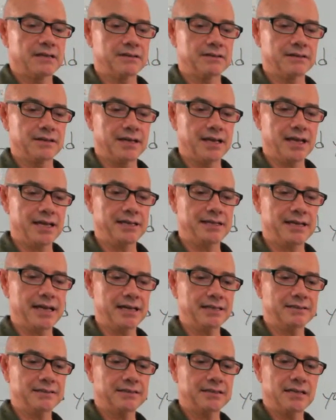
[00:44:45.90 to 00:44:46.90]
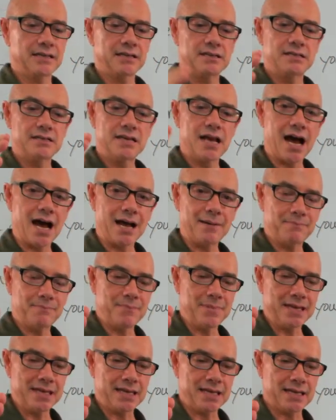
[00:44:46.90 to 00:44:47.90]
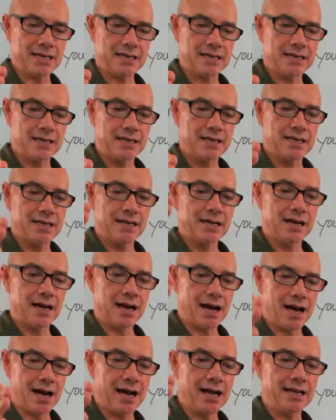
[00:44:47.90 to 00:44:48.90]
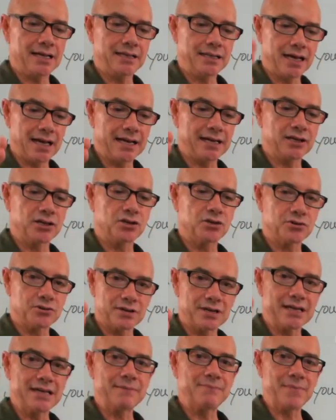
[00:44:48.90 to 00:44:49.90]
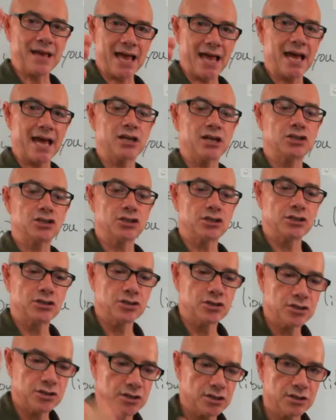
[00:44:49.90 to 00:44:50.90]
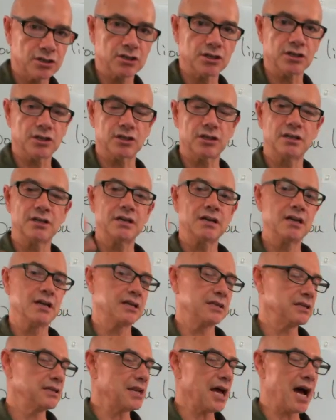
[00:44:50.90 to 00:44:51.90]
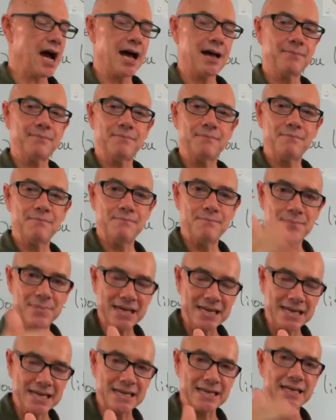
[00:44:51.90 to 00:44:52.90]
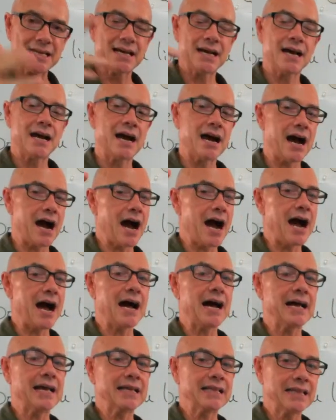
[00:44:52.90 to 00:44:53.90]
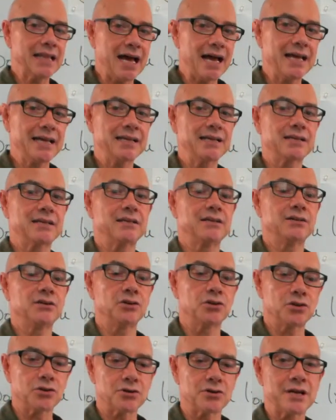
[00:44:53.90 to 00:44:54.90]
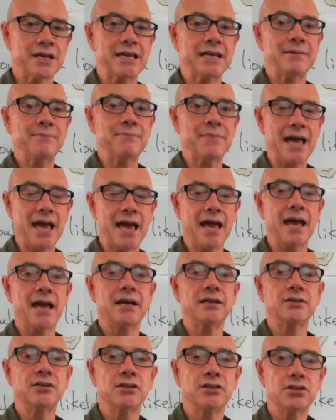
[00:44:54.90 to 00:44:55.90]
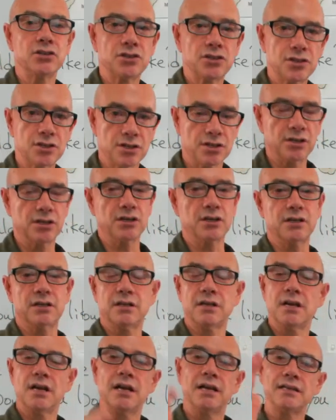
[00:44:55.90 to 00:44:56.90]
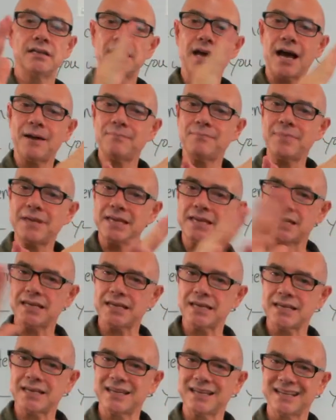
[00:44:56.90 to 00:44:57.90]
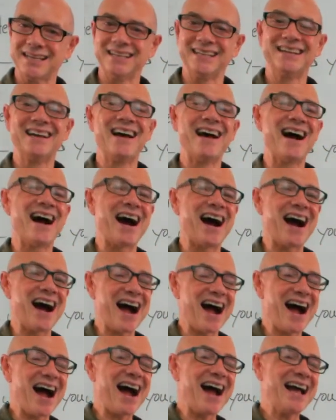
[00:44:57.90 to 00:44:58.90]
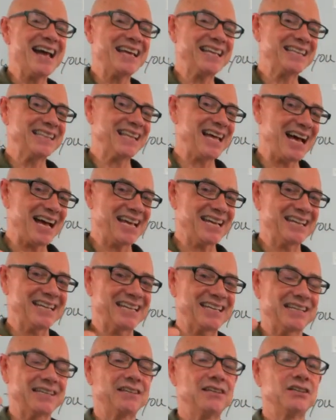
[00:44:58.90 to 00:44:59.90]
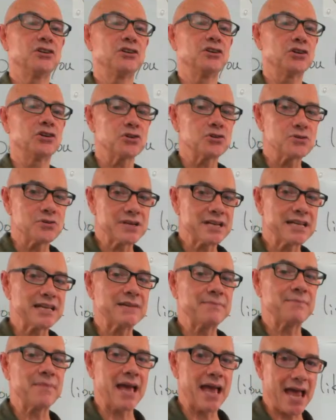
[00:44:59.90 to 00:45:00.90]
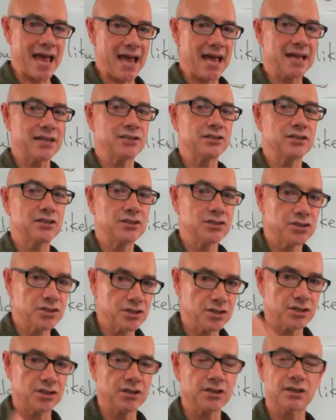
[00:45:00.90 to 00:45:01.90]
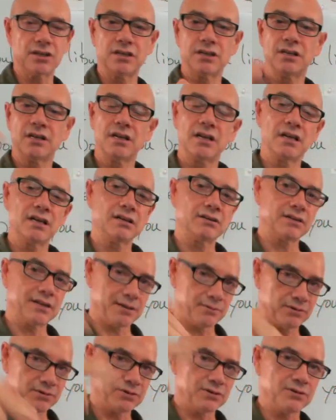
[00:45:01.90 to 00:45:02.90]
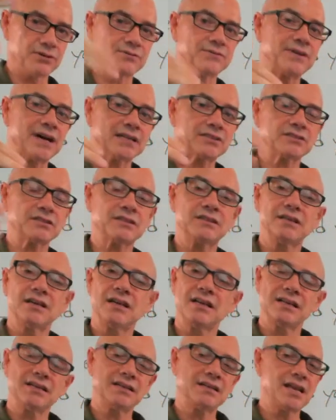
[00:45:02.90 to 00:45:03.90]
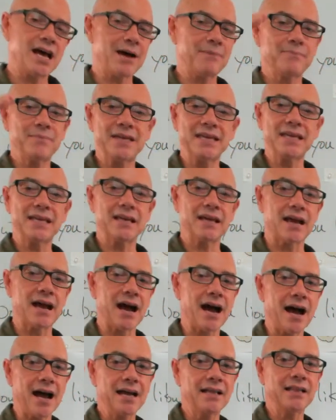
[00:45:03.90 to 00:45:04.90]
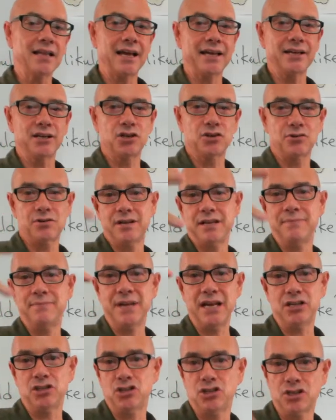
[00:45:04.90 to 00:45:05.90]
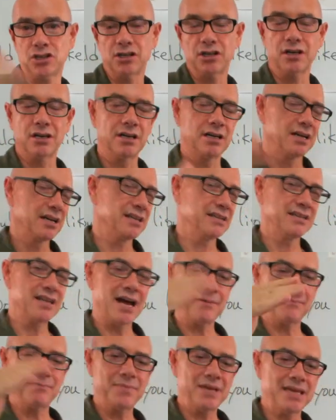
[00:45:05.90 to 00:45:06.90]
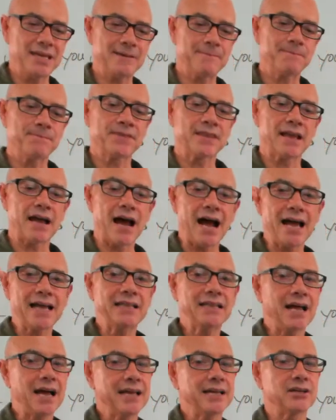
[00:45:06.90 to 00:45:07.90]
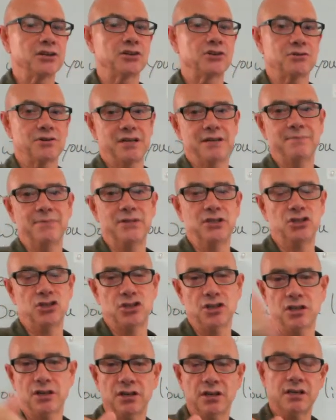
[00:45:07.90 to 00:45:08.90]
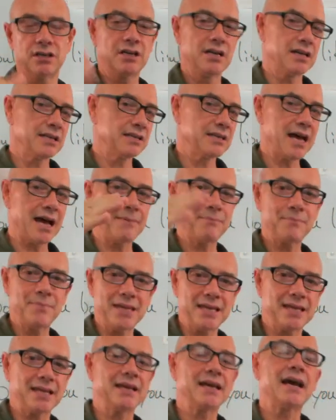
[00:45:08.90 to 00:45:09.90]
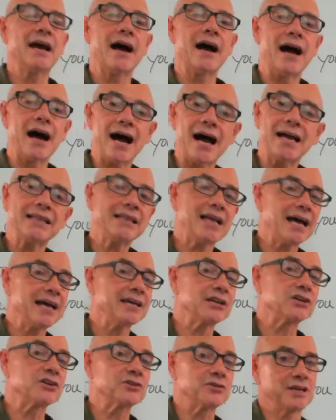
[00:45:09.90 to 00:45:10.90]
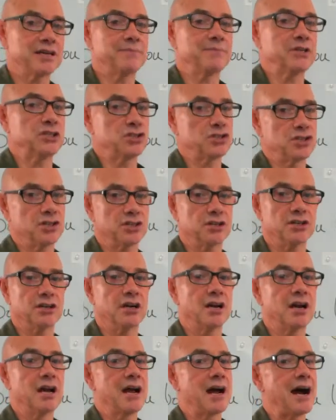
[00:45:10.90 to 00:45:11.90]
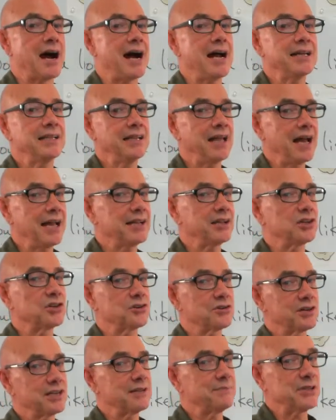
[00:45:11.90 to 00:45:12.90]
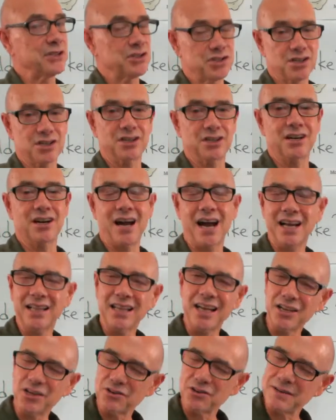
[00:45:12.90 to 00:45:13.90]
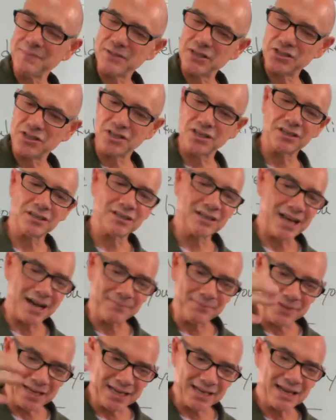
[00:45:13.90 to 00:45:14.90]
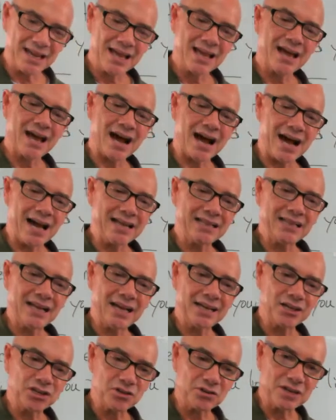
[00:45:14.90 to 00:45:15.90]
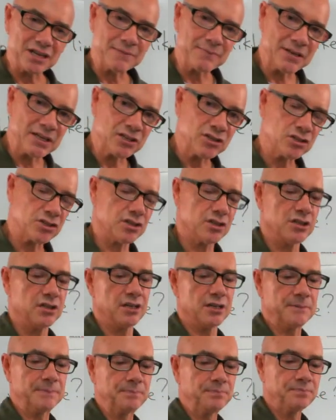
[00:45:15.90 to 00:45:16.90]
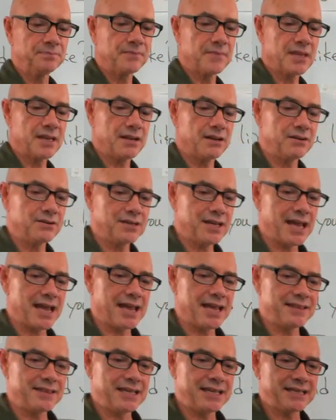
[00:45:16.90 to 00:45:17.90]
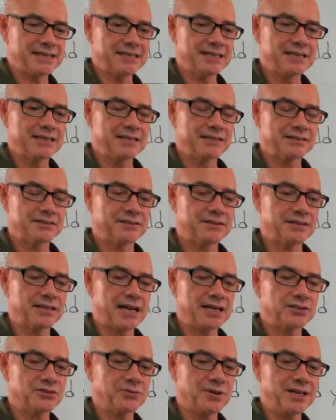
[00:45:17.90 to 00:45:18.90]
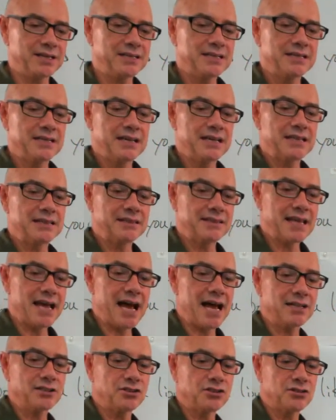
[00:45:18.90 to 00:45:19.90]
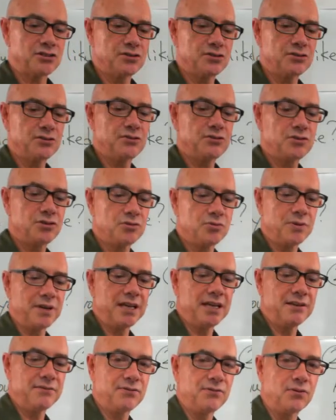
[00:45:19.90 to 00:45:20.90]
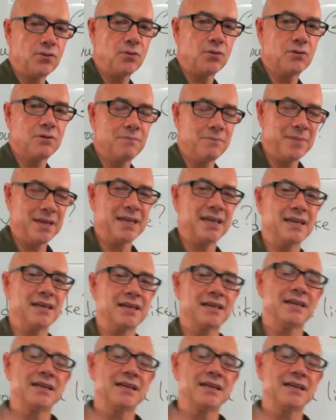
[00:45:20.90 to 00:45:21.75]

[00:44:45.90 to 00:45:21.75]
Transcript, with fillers: Okay, next. Not me. I like cream and sugar. Not me. I like cream and sugar. Not me. I like cream and sugar. Okay, we'll go a little faster. Not me. I like cream and sugar. Not me. I like cream and sugar. Not me. I like cream and sugar. I like cream and sugar. I like cream and sugar. Not me. I like cream and sugar. Okay, and then the last one. That's too sweet for me.